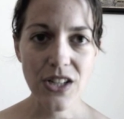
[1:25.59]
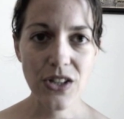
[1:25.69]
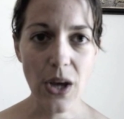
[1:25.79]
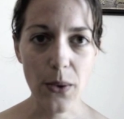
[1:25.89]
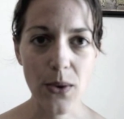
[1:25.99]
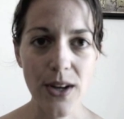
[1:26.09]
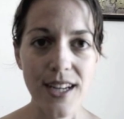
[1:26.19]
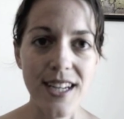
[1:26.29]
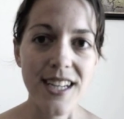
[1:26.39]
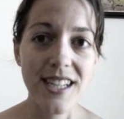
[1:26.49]
So
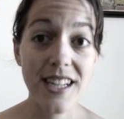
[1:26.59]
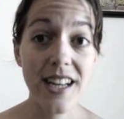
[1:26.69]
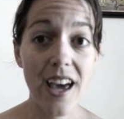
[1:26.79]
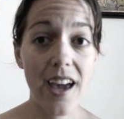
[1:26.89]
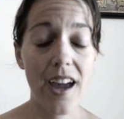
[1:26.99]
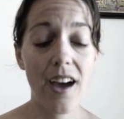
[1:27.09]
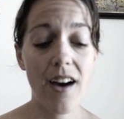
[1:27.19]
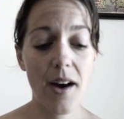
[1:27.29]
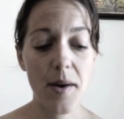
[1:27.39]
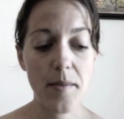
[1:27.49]
today,
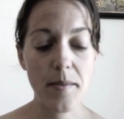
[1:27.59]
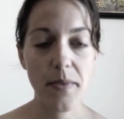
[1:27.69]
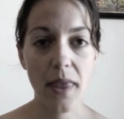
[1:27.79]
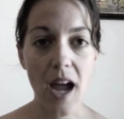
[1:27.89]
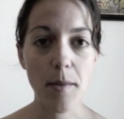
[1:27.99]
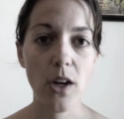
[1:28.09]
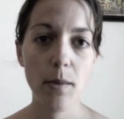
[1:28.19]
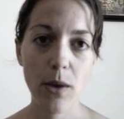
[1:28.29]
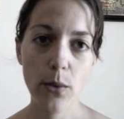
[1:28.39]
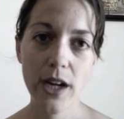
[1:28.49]
I'm going to
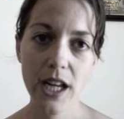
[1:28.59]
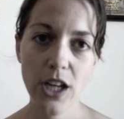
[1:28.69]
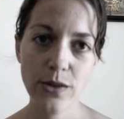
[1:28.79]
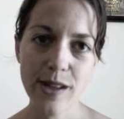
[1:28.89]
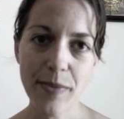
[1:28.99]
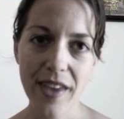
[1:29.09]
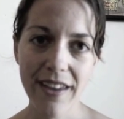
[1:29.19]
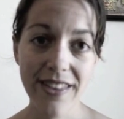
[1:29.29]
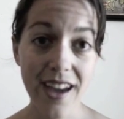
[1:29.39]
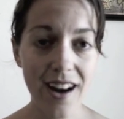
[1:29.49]
be reading you something
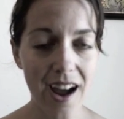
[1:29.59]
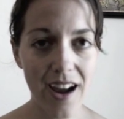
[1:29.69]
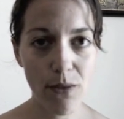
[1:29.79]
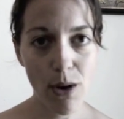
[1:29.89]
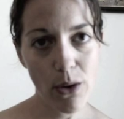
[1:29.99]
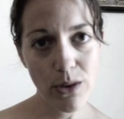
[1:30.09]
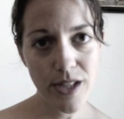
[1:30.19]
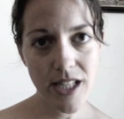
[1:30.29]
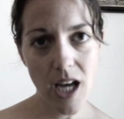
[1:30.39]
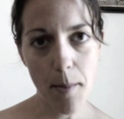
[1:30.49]
that I
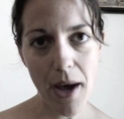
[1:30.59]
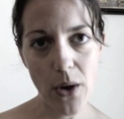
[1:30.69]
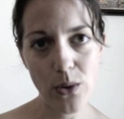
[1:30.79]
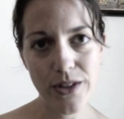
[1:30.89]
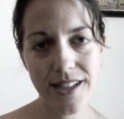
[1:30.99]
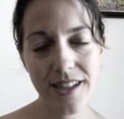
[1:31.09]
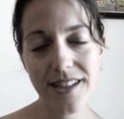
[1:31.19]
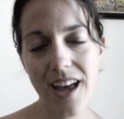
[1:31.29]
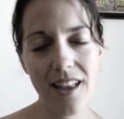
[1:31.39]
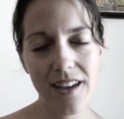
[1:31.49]
wrote about
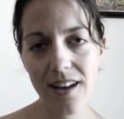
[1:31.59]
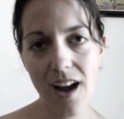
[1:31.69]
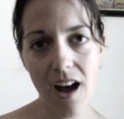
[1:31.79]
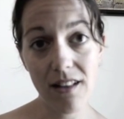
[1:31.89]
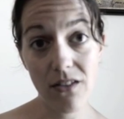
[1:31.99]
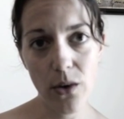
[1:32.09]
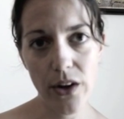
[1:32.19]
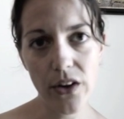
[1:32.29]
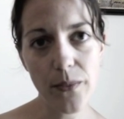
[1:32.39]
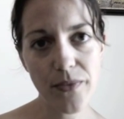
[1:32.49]
Italian olive
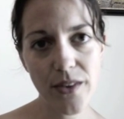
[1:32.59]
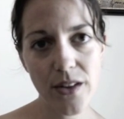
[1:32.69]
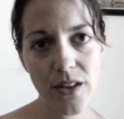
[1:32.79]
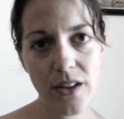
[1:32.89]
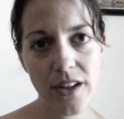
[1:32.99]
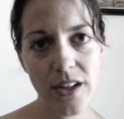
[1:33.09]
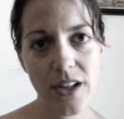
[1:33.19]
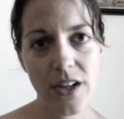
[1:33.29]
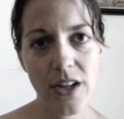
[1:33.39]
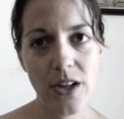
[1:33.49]
oil,
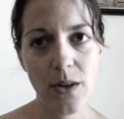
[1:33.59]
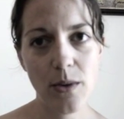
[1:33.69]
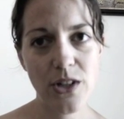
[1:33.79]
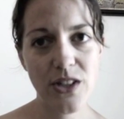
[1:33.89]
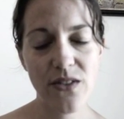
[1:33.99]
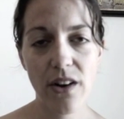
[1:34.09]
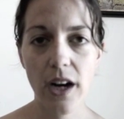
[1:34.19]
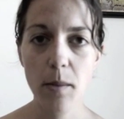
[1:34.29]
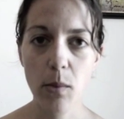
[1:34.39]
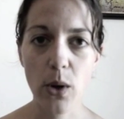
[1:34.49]
which is a very
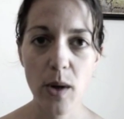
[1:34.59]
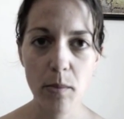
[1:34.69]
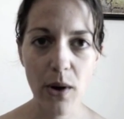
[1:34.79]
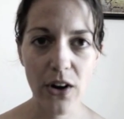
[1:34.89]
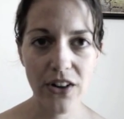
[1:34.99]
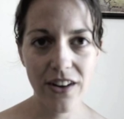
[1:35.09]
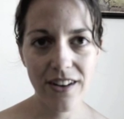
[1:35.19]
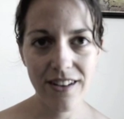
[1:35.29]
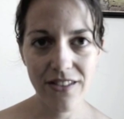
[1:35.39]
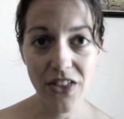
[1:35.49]
important part
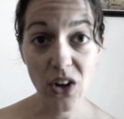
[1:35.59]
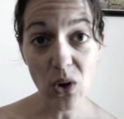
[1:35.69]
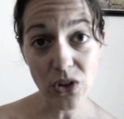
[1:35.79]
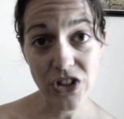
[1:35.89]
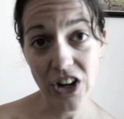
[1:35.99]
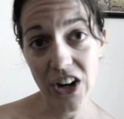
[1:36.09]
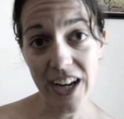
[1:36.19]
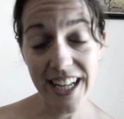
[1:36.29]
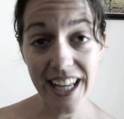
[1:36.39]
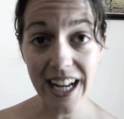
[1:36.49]
of the culture
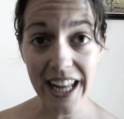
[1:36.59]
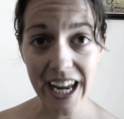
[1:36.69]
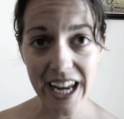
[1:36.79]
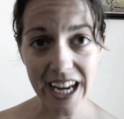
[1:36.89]
in Italy.